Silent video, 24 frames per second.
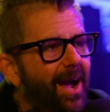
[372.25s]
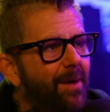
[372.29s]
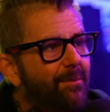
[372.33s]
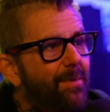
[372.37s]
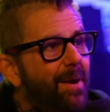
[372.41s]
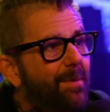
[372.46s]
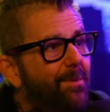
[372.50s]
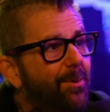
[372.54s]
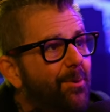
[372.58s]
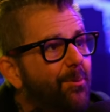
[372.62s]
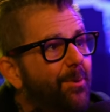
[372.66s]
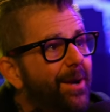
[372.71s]
I
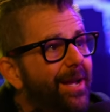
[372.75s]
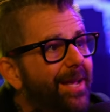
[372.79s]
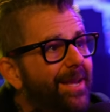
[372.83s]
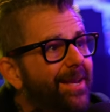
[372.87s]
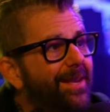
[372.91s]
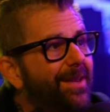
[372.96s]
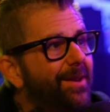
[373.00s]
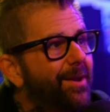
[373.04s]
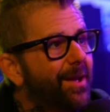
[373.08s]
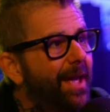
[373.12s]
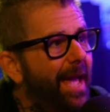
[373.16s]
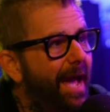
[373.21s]
remember
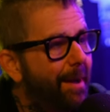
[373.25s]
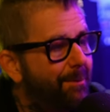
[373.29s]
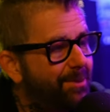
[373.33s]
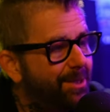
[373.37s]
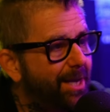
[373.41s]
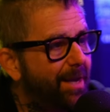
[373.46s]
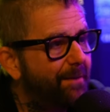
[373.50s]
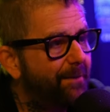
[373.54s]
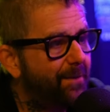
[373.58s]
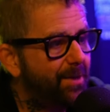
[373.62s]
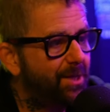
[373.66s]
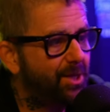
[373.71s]
when
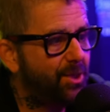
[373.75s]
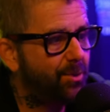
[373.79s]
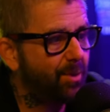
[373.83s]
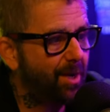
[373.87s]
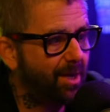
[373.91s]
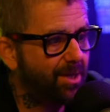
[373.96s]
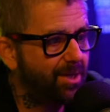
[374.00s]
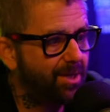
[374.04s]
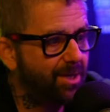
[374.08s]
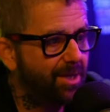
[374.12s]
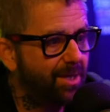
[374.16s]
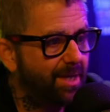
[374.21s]
Appetite for
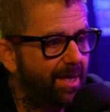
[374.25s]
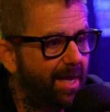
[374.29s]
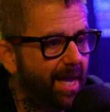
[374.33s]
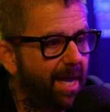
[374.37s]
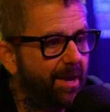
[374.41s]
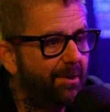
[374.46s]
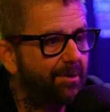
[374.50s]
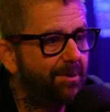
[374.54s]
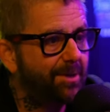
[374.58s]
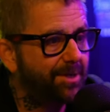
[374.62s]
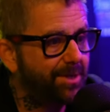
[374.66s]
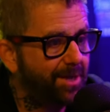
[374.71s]
Destruction
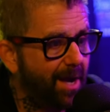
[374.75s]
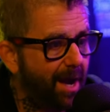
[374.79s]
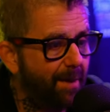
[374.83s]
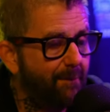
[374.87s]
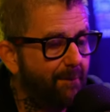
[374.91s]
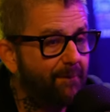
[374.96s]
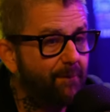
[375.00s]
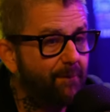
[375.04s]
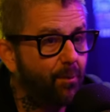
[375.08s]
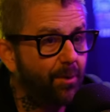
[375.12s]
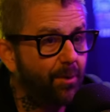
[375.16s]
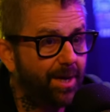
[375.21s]
entered the
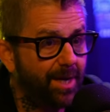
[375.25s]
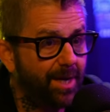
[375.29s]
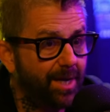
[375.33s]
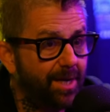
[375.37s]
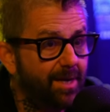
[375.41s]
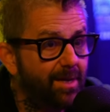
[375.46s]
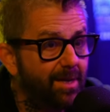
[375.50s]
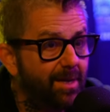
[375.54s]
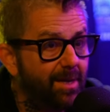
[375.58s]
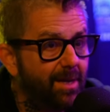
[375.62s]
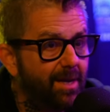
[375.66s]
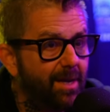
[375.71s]
top
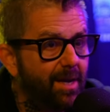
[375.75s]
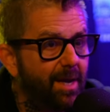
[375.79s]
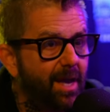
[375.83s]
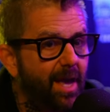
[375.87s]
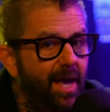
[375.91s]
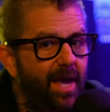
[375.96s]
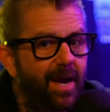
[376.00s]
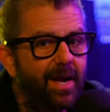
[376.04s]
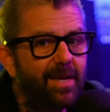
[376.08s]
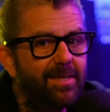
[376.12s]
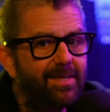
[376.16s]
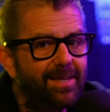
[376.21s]
40,
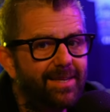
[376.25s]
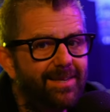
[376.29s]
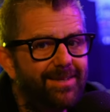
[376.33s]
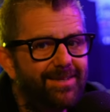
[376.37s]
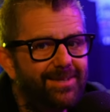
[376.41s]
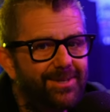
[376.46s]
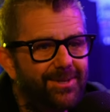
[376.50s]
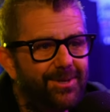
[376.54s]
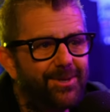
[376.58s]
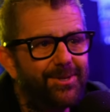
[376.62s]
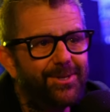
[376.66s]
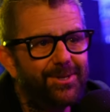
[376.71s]
and I said,
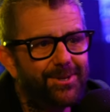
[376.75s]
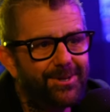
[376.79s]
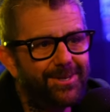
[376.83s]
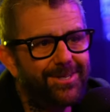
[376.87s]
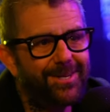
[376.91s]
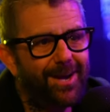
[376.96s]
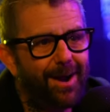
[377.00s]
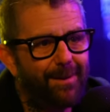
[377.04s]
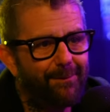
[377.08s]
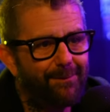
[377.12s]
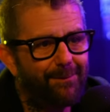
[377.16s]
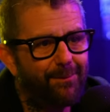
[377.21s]
dude, you're a
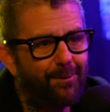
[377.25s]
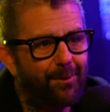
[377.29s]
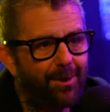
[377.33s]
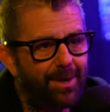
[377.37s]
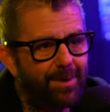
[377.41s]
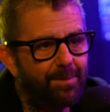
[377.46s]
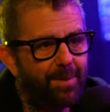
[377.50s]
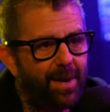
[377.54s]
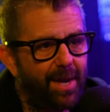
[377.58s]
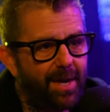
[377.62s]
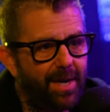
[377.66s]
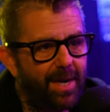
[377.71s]
top
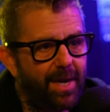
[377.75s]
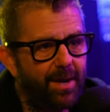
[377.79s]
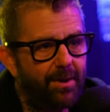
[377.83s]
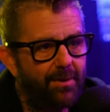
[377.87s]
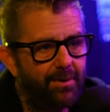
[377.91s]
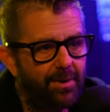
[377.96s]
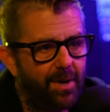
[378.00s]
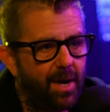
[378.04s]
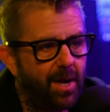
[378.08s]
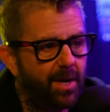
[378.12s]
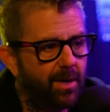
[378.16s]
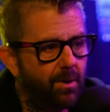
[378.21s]
40 band now,
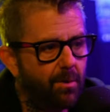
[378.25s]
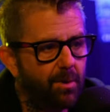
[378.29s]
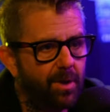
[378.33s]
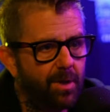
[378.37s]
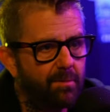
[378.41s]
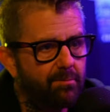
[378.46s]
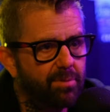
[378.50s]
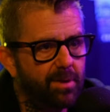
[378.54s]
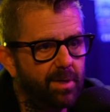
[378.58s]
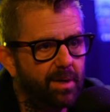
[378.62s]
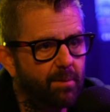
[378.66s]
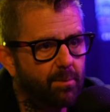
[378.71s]
not knowing
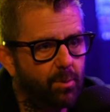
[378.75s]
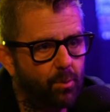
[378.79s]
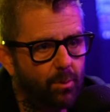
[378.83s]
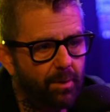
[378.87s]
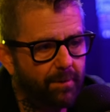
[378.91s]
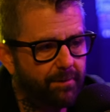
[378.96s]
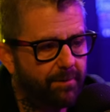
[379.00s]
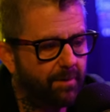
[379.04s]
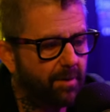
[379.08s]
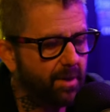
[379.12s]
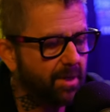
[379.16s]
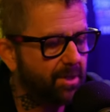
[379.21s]
it'd be number one
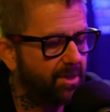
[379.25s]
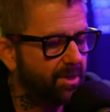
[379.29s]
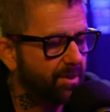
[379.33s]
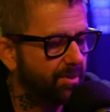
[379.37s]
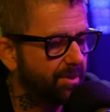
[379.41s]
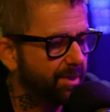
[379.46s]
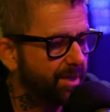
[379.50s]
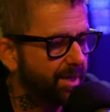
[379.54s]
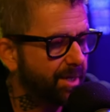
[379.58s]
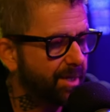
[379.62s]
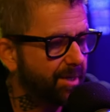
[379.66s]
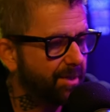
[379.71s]
for a
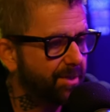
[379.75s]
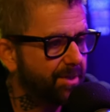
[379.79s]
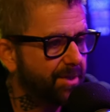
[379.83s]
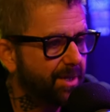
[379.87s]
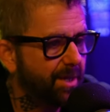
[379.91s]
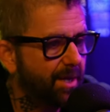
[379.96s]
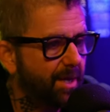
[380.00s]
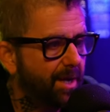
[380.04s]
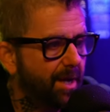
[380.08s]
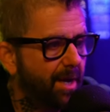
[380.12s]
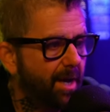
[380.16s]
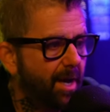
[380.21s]
gajillion years.
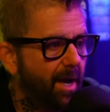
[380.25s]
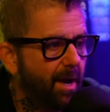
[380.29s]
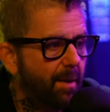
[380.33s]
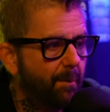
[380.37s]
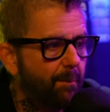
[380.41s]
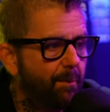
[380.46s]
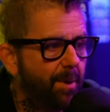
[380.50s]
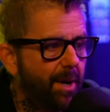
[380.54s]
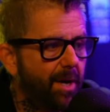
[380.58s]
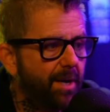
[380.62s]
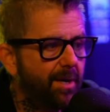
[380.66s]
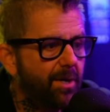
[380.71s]

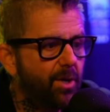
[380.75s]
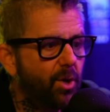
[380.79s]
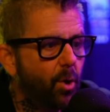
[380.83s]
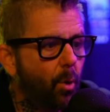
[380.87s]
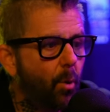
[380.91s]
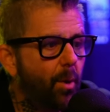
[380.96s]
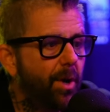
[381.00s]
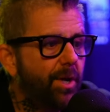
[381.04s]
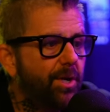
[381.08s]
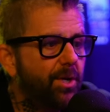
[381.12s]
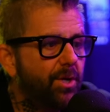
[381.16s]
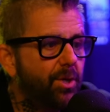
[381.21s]
But
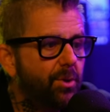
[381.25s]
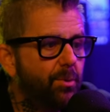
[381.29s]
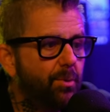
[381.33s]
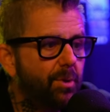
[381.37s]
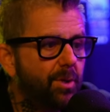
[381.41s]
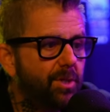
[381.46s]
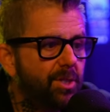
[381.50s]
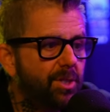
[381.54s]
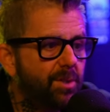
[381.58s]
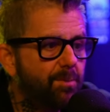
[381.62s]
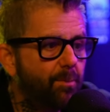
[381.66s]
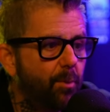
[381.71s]
going to
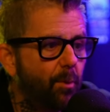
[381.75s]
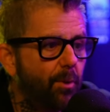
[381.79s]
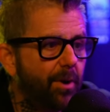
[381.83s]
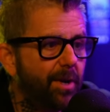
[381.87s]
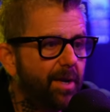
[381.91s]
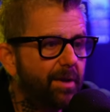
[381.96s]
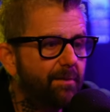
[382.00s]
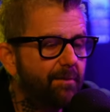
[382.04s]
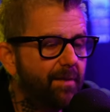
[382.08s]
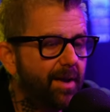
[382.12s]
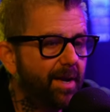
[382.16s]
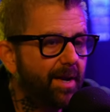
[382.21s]
a
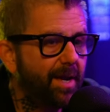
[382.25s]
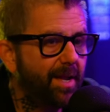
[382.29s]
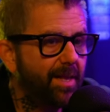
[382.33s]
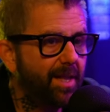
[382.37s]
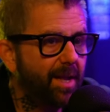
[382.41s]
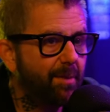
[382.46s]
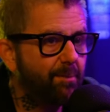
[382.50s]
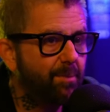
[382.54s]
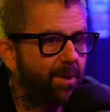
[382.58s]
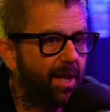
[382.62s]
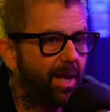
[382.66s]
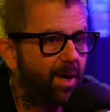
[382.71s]
sporting event, and
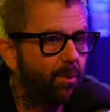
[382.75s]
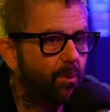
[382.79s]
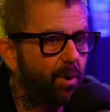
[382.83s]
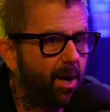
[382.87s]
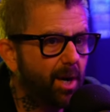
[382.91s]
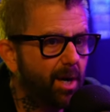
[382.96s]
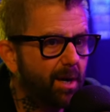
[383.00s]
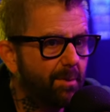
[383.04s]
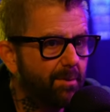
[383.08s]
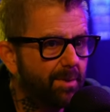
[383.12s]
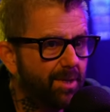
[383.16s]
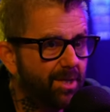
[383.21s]
they played
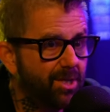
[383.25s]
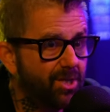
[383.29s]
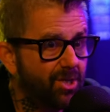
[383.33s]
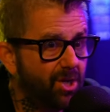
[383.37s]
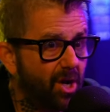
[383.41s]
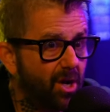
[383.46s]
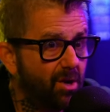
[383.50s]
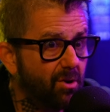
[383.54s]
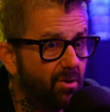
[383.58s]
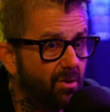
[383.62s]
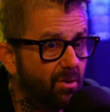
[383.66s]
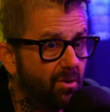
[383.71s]
Welcome to the
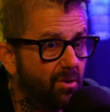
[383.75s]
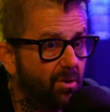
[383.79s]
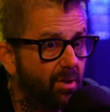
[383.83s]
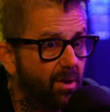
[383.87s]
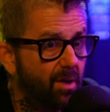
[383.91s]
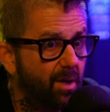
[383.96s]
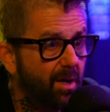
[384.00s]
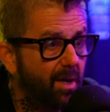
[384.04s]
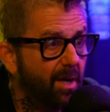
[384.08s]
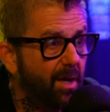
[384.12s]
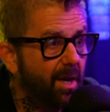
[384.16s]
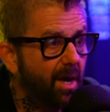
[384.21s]
Jungle.
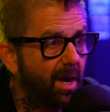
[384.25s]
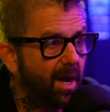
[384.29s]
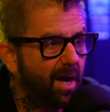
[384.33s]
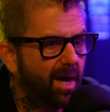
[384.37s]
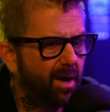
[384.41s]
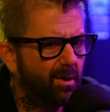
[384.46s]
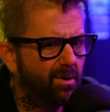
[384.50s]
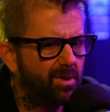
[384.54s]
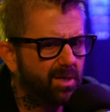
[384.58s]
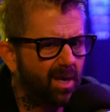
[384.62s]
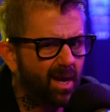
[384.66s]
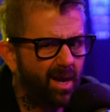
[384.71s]

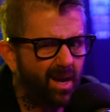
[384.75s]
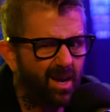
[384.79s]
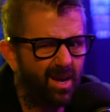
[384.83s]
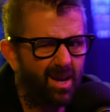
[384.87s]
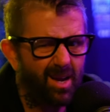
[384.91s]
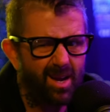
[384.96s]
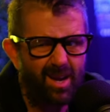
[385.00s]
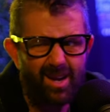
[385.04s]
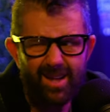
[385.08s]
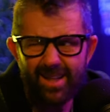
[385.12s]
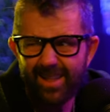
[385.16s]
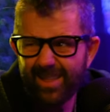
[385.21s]
And I was like,
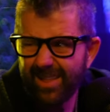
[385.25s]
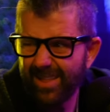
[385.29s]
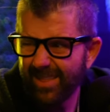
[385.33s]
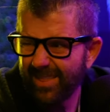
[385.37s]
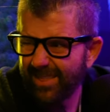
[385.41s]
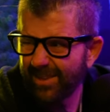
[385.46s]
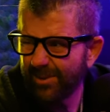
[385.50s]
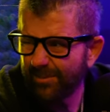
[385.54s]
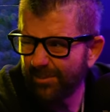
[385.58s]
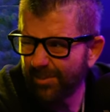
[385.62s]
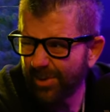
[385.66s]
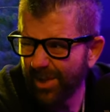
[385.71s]

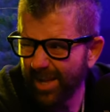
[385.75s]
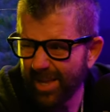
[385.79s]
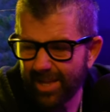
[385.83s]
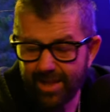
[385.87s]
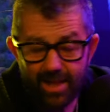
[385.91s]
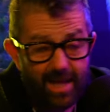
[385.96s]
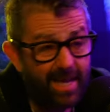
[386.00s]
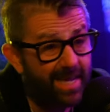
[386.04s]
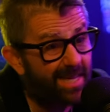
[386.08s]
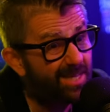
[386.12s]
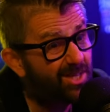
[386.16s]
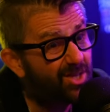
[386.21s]
they're playing.
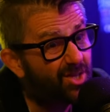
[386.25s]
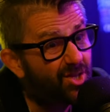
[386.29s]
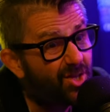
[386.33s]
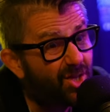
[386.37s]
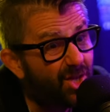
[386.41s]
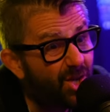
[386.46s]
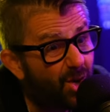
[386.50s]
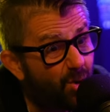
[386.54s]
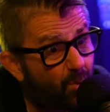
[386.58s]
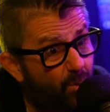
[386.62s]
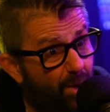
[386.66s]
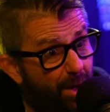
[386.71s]
Like, it's
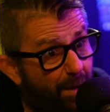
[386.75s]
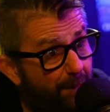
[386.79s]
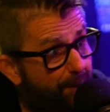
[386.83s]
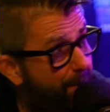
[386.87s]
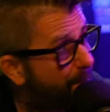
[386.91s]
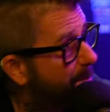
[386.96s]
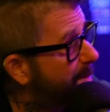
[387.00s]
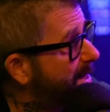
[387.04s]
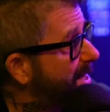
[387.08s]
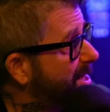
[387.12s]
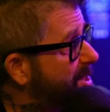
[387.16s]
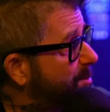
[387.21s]
still weird
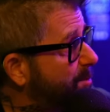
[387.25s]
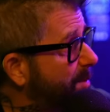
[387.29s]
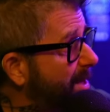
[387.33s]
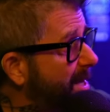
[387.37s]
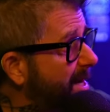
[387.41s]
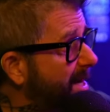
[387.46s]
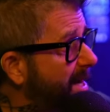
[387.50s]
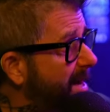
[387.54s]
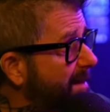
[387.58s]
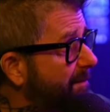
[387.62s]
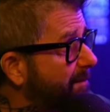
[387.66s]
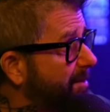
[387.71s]
for me, and it's
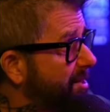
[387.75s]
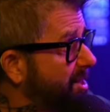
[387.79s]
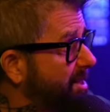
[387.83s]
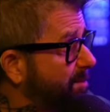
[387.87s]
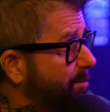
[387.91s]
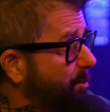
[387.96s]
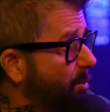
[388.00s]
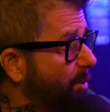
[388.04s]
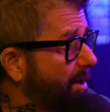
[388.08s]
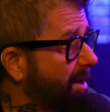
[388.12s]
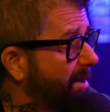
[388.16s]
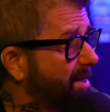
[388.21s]
played at every
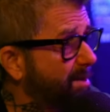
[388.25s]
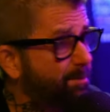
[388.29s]
sporting.